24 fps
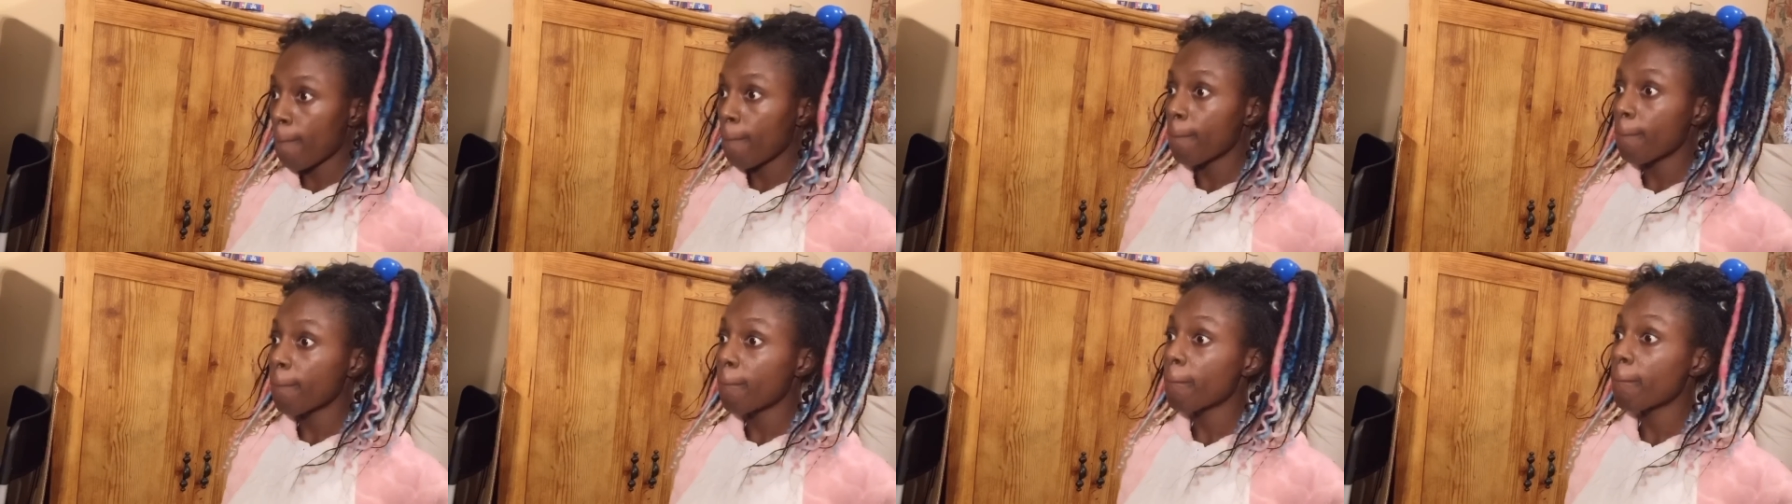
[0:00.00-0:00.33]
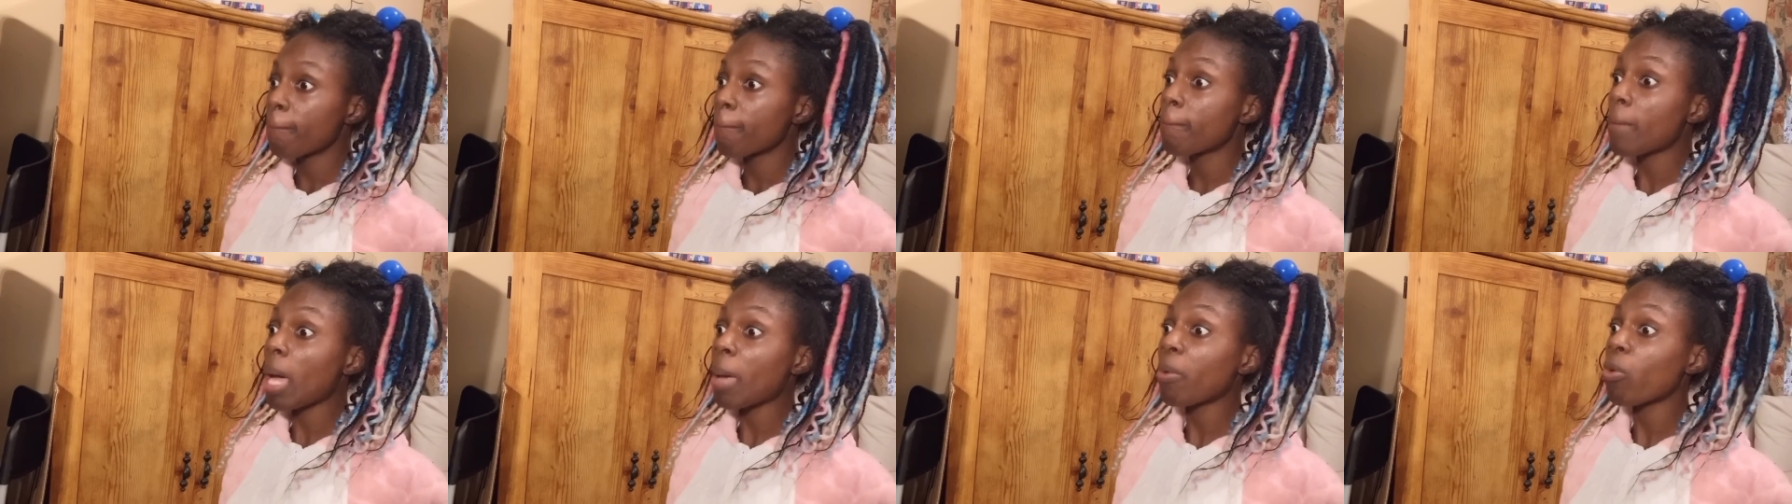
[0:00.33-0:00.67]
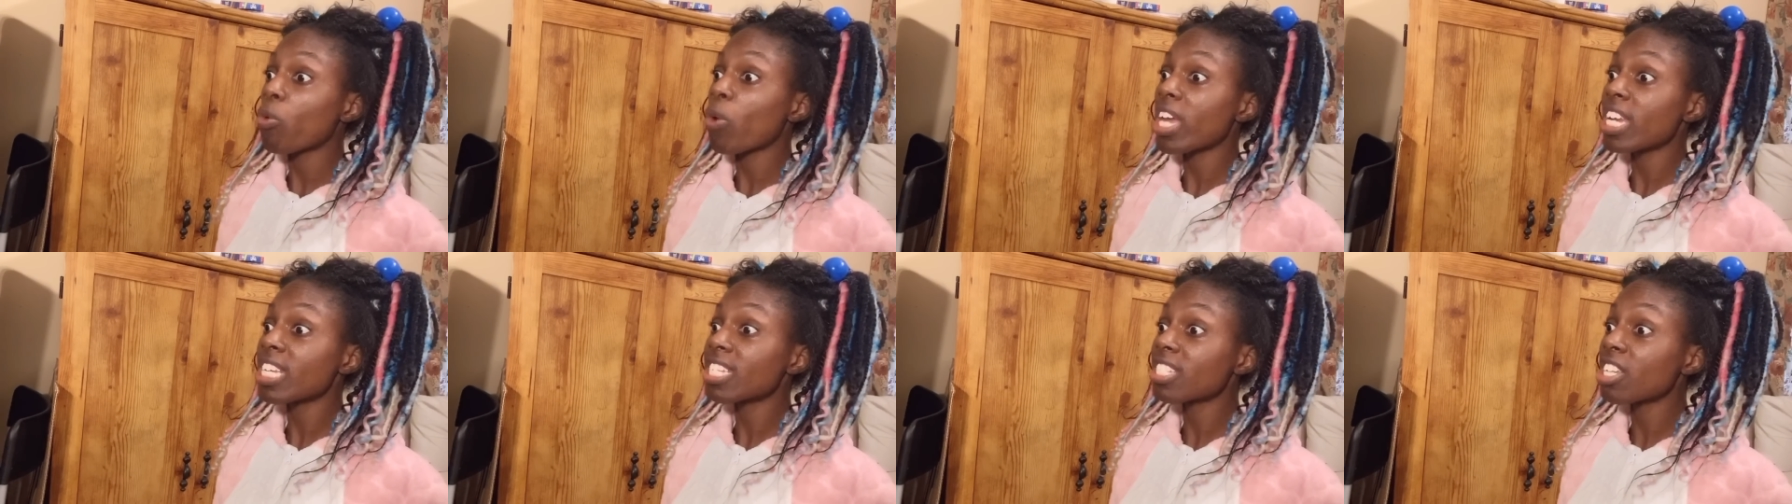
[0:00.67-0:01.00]
Mommy, what
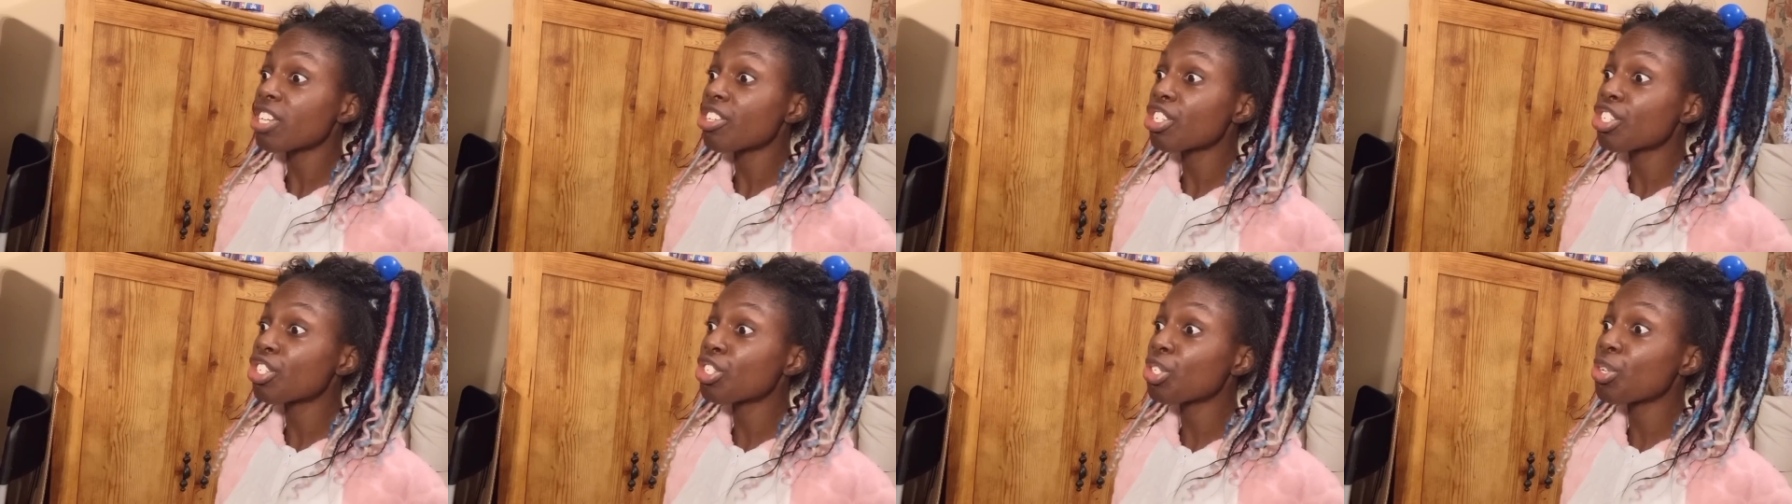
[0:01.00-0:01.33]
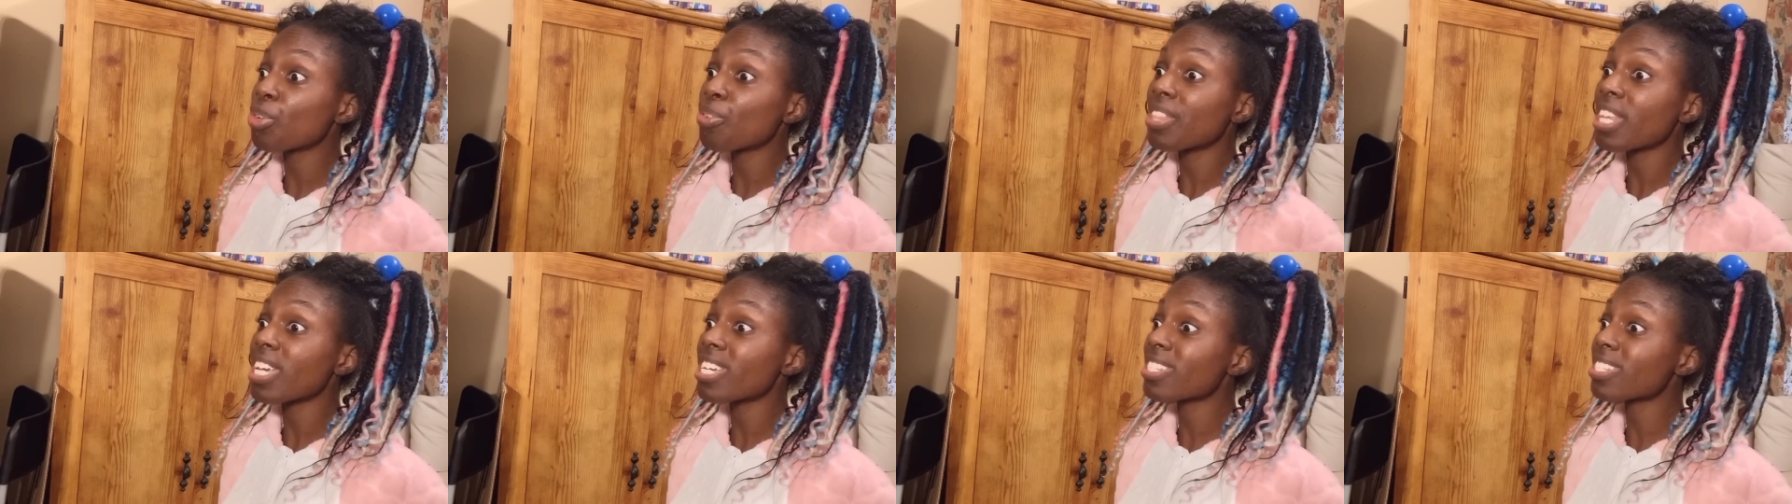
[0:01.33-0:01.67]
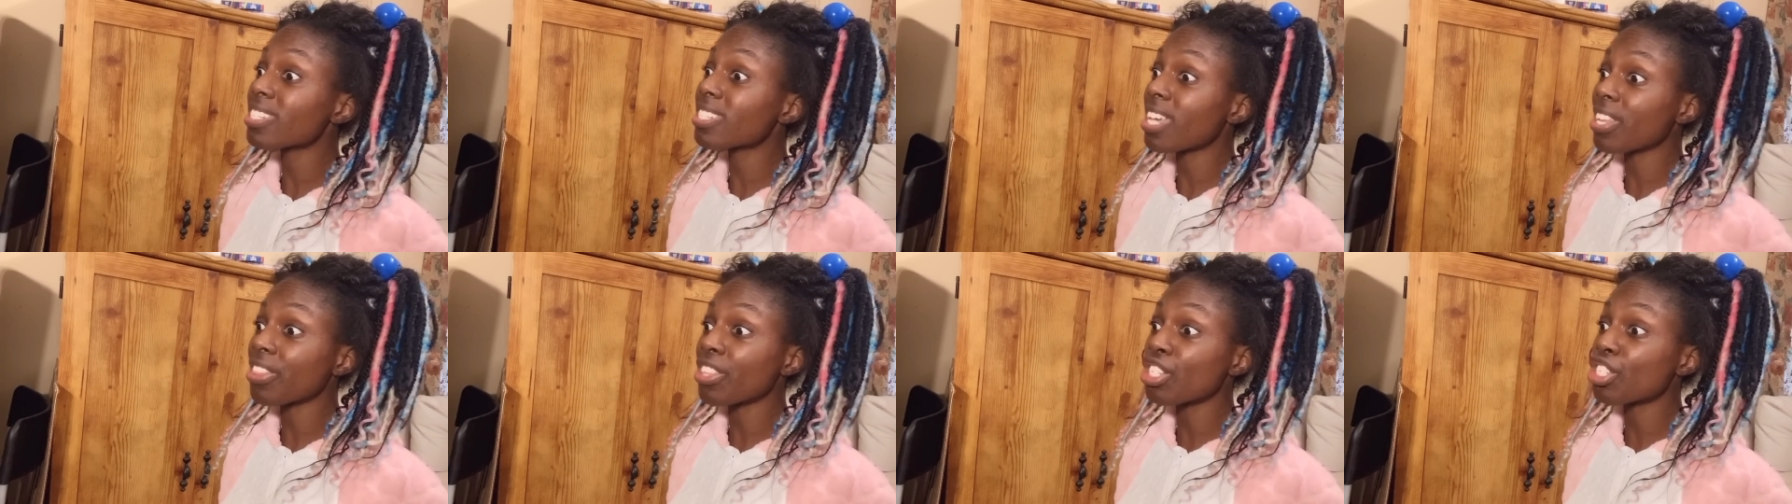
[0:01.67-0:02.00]
is there to do? It's
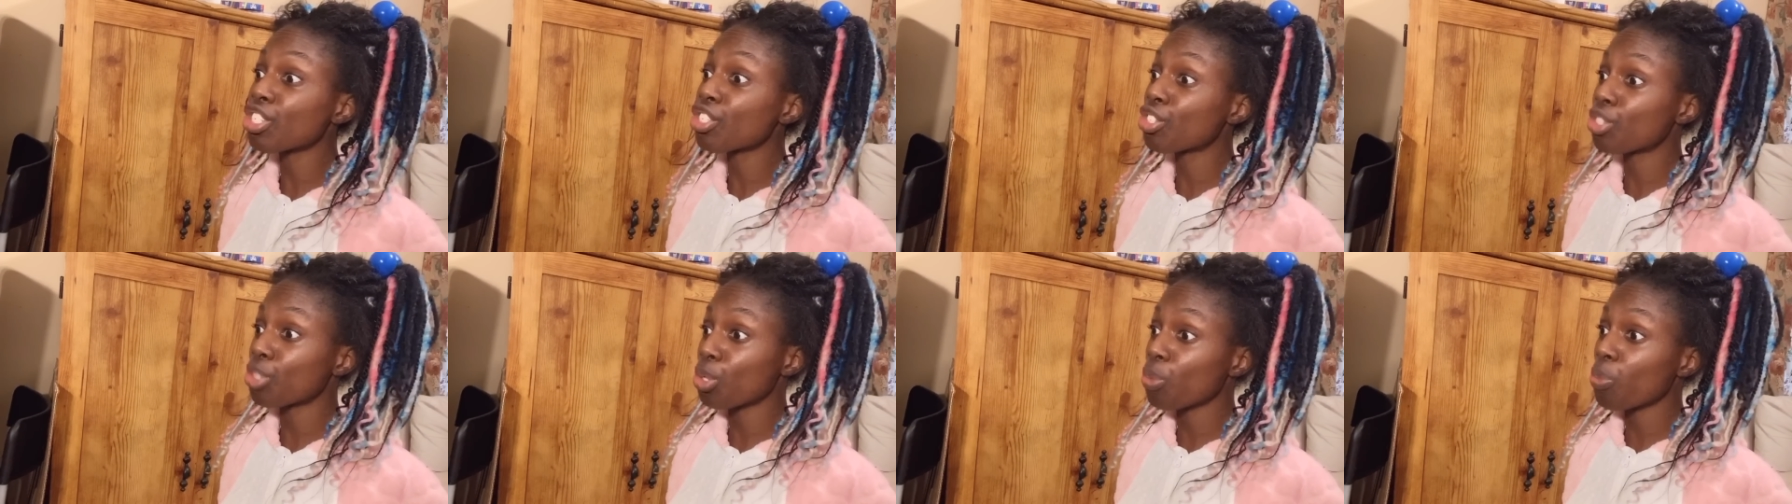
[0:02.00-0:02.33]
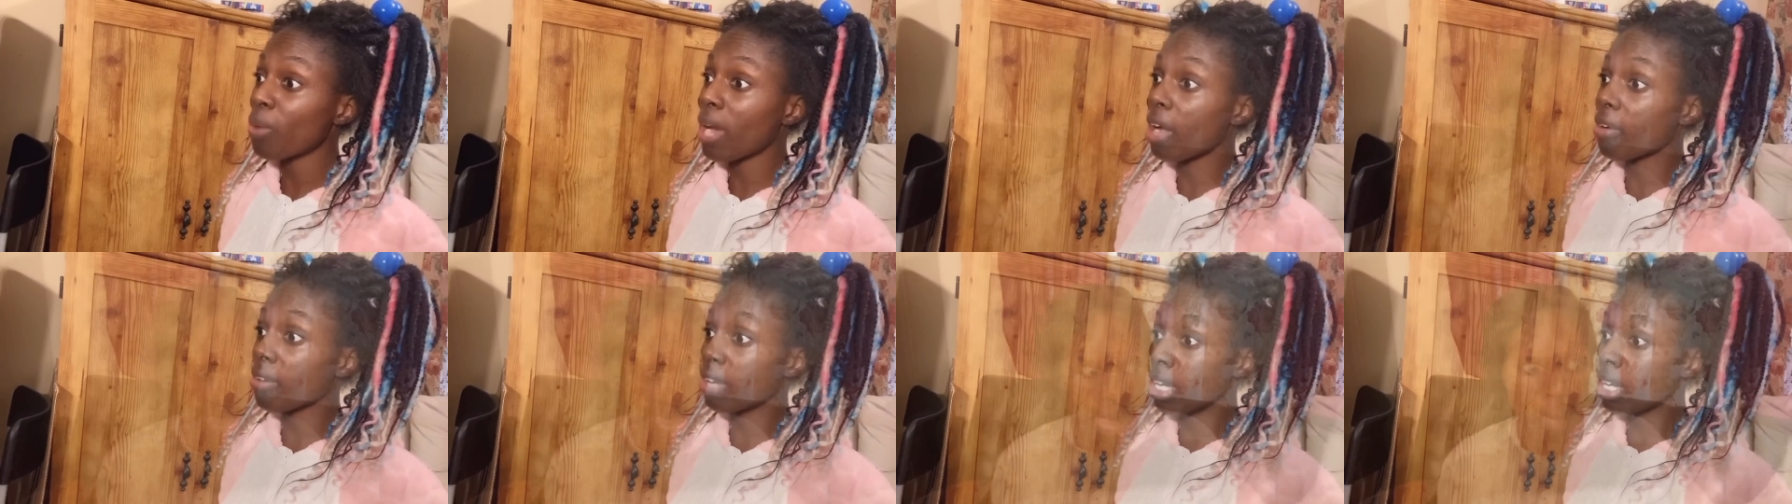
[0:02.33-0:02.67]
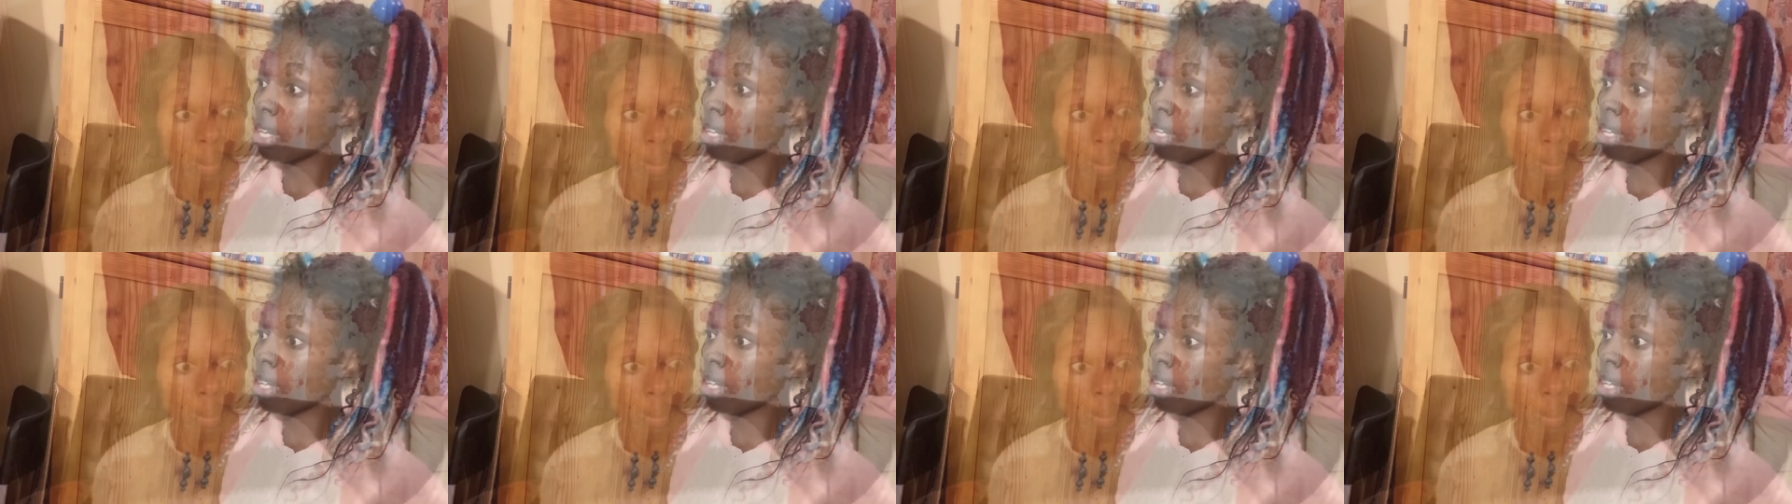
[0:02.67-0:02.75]
nothing to do around here.